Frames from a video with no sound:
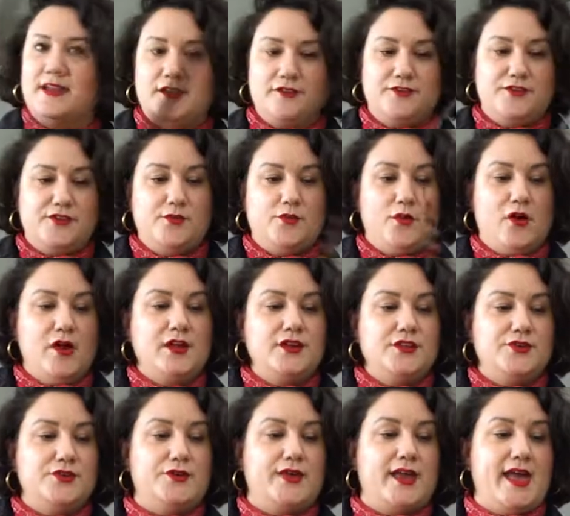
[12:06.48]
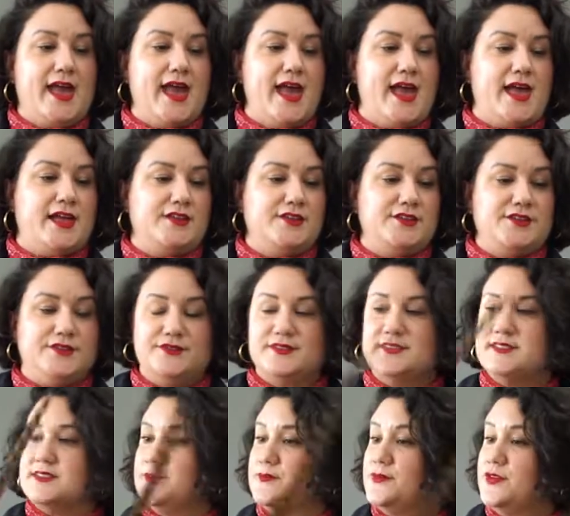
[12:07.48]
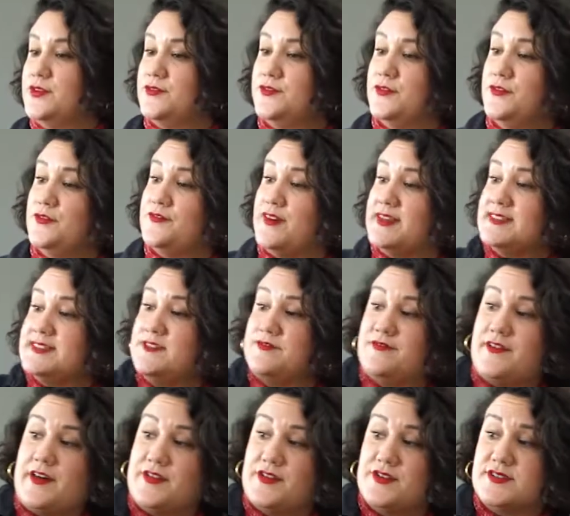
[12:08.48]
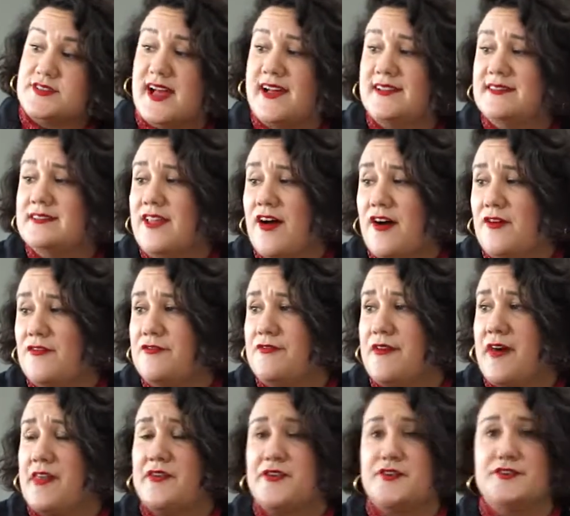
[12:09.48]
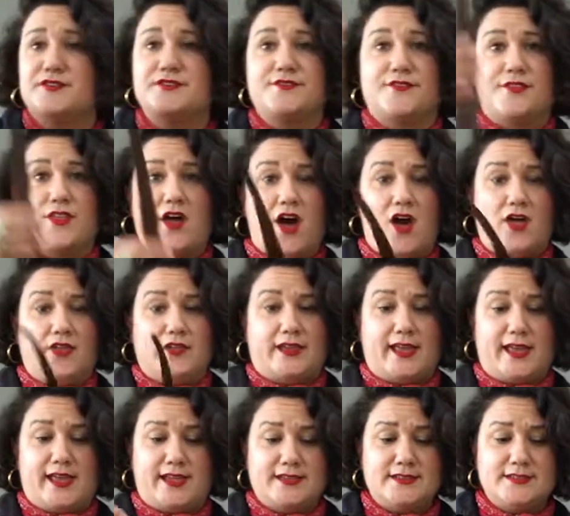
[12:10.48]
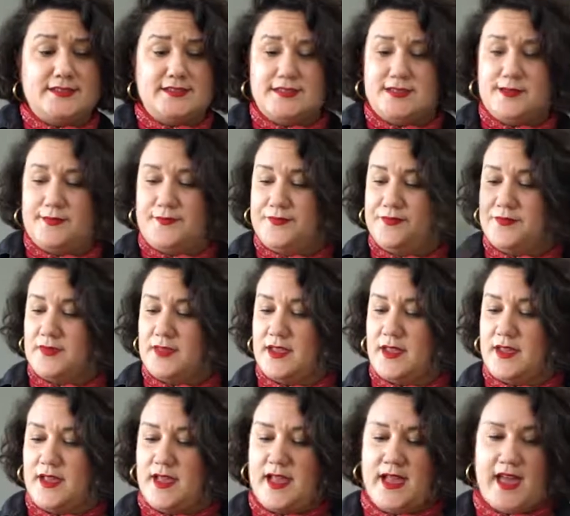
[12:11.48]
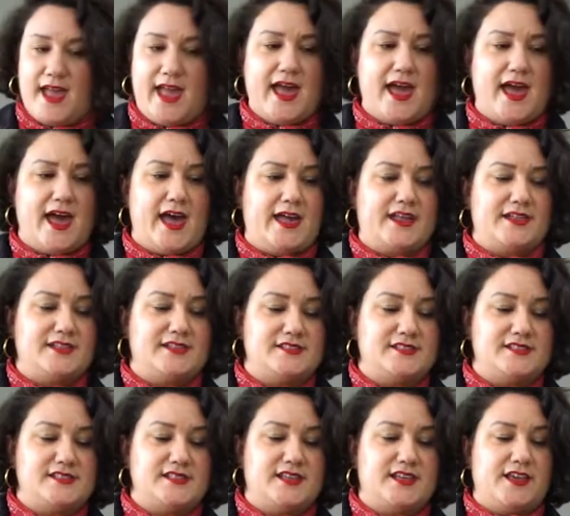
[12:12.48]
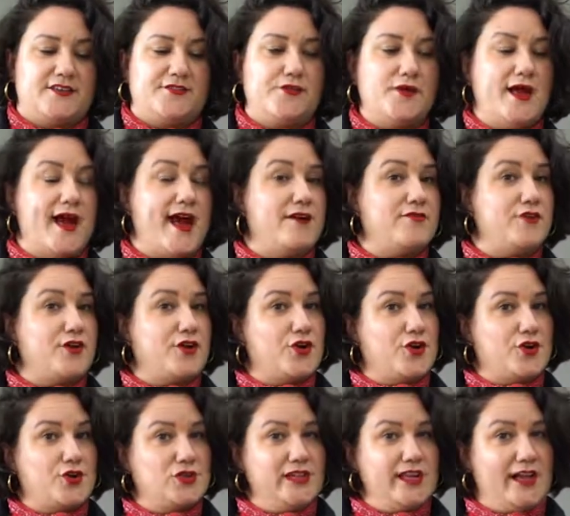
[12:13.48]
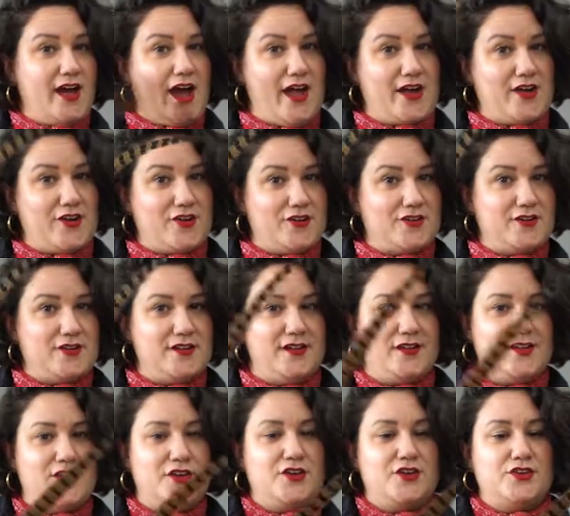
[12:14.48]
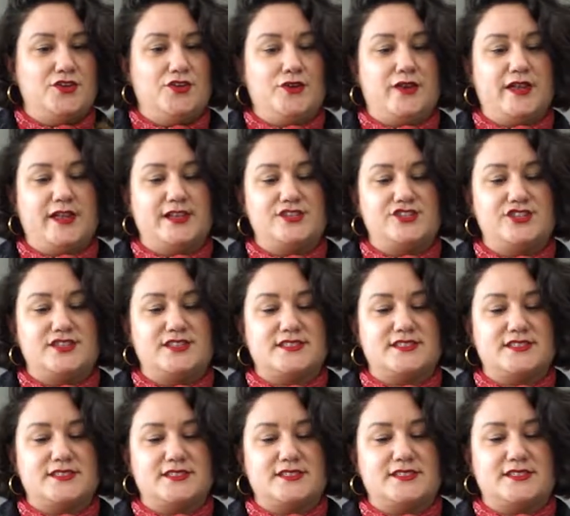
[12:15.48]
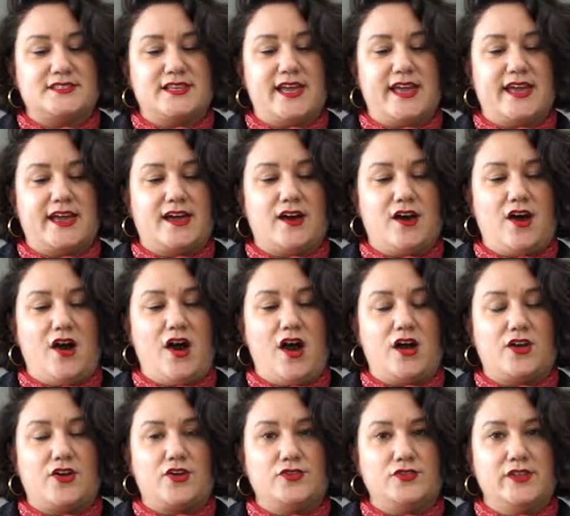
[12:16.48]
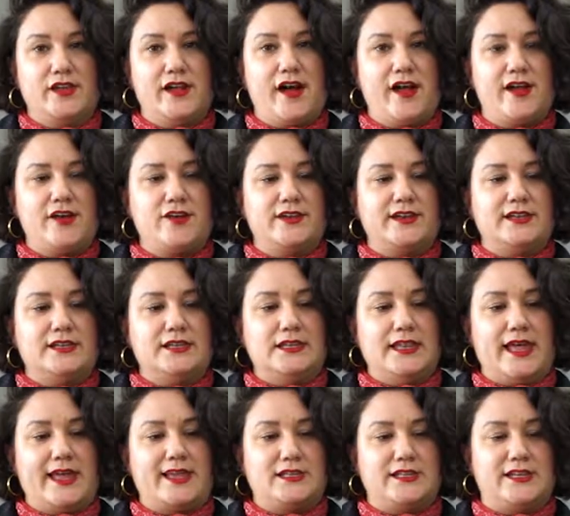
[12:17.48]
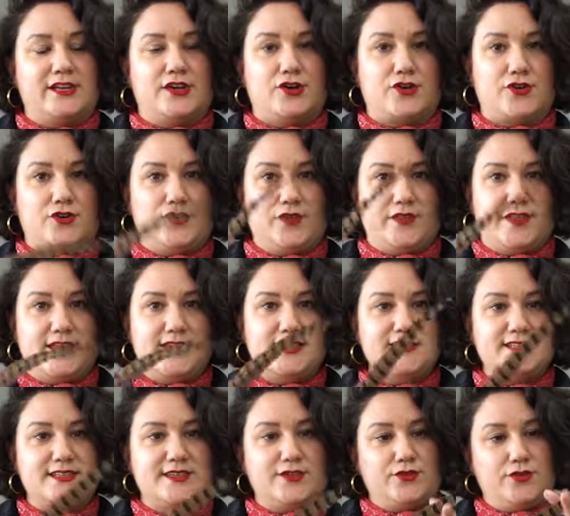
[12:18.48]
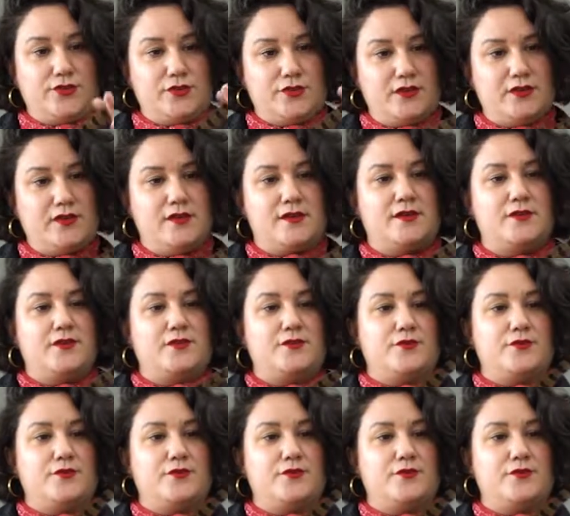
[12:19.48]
And if you want, you can use some beautiful pheasant feathers. I love feathers for the holidays. And if you have a curling iron, you can just take a hot curling iron and lightly curl this, and it'll